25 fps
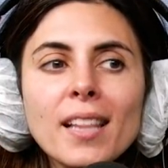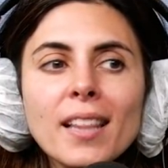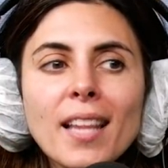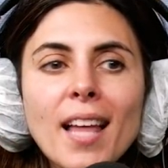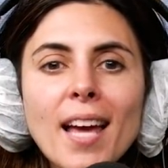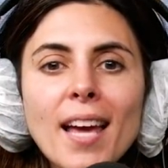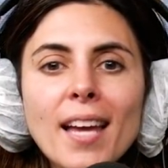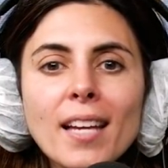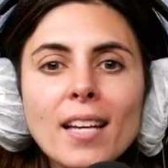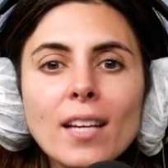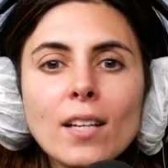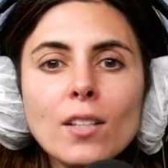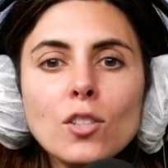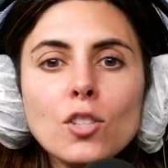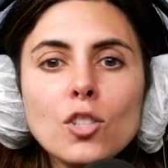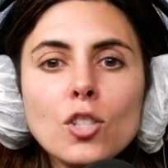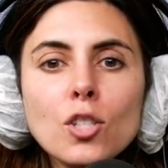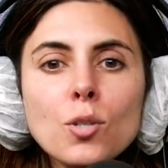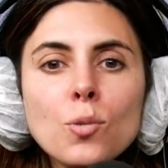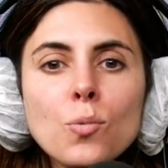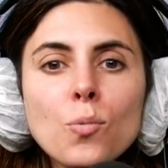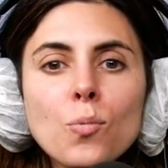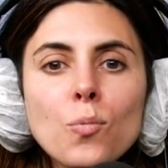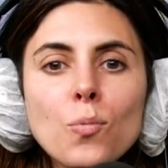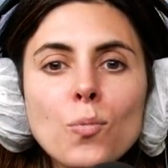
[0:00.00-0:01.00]
like
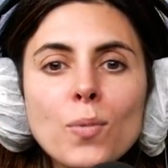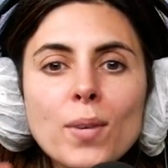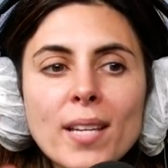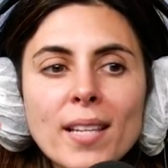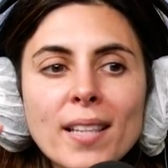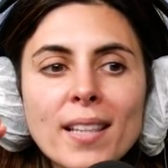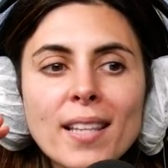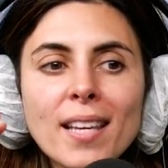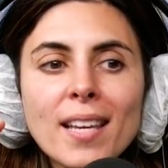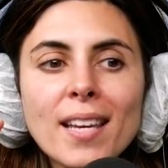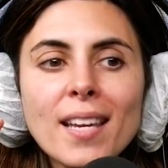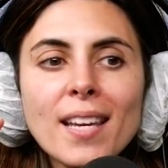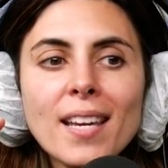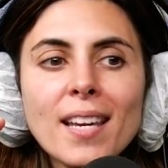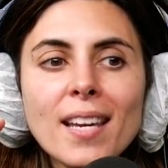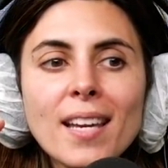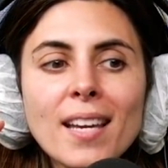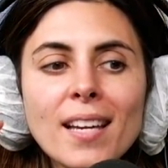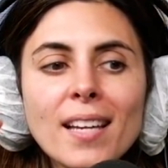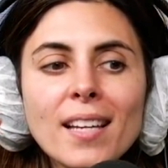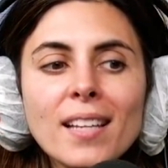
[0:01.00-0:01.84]
just really